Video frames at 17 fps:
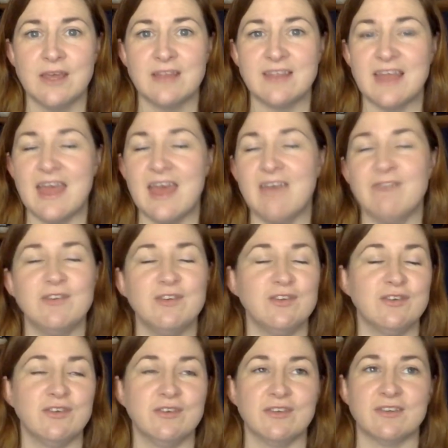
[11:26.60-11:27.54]
They haven't
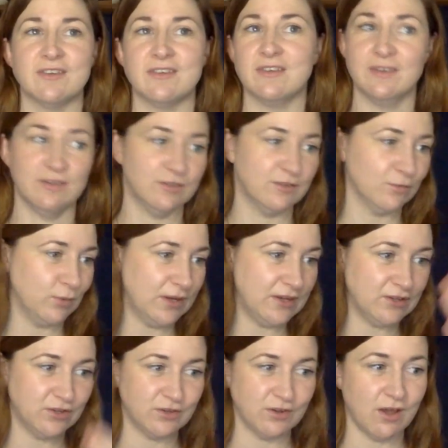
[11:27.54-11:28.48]
just
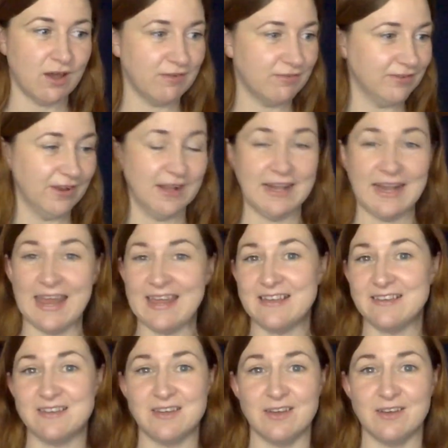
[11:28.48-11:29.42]
switched off and
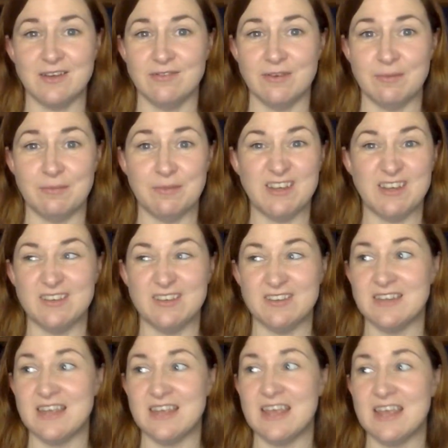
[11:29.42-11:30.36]
glazed over
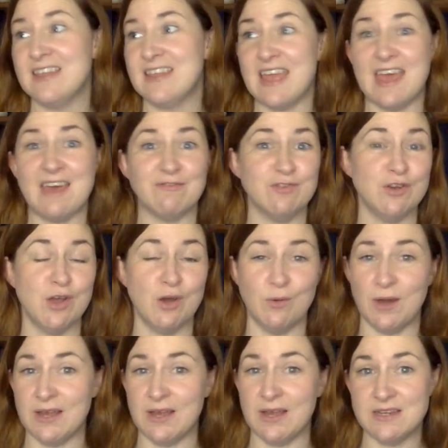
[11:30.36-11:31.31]
because they have
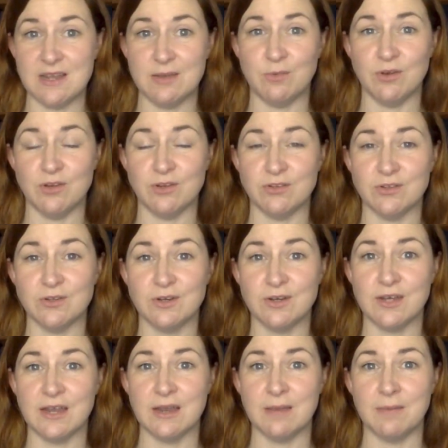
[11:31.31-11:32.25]
no idea what you're
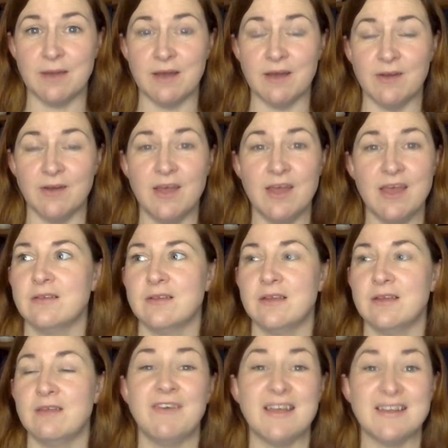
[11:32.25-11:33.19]
talking about.
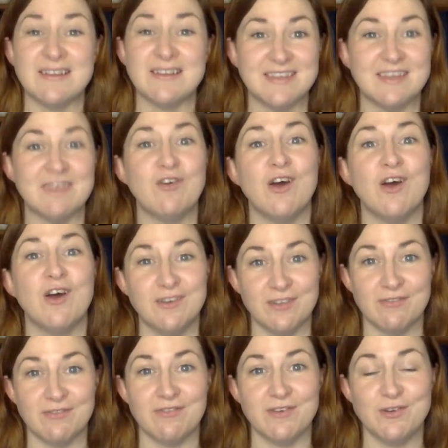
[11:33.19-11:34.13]
In fact, they've got
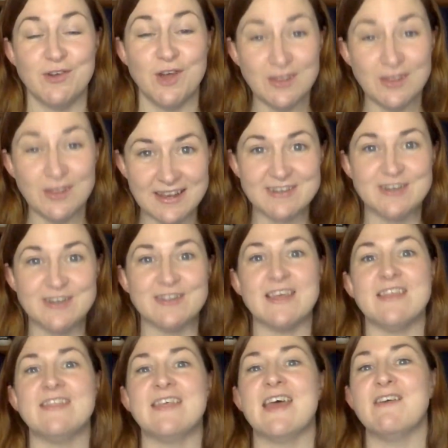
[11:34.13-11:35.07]
enough knowledge
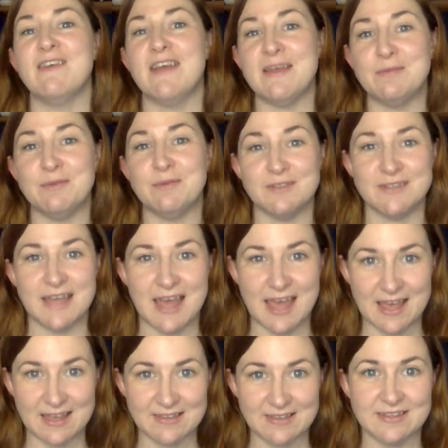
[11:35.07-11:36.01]
that they're able
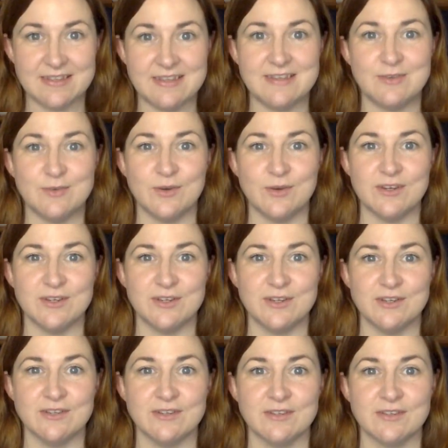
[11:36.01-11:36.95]
to ask these
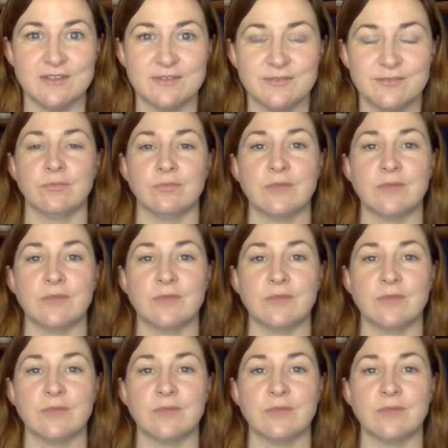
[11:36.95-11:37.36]
questions.